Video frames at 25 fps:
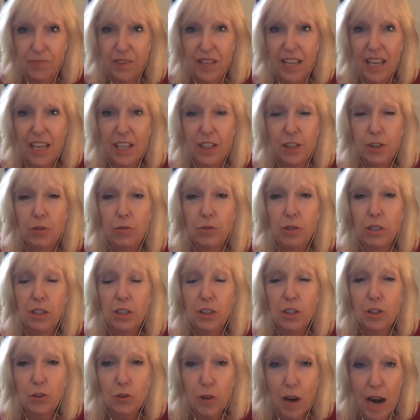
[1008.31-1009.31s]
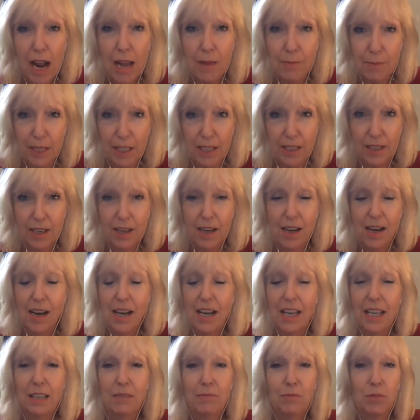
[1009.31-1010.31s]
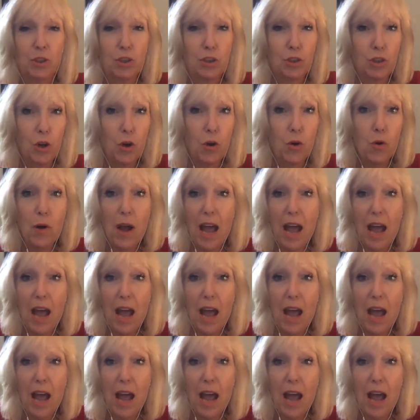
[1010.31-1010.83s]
And you describe it. I am so